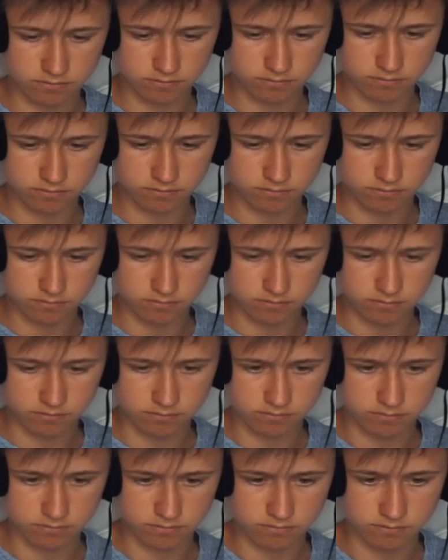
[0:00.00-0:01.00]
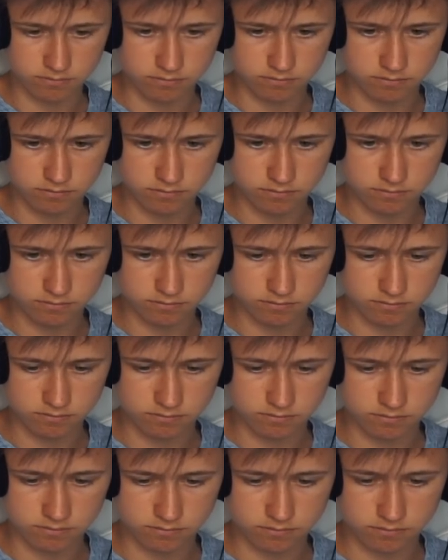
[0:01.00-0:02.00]

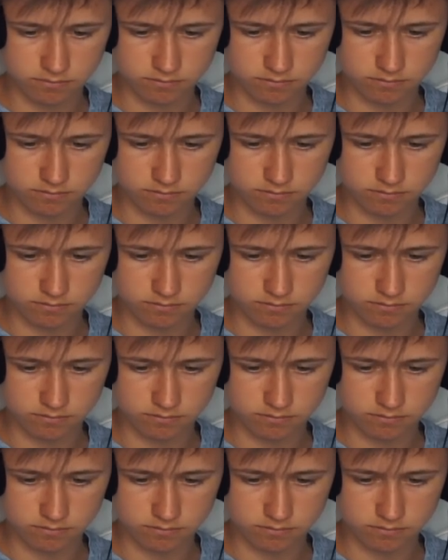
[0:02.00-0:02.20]
The person shown says nothing.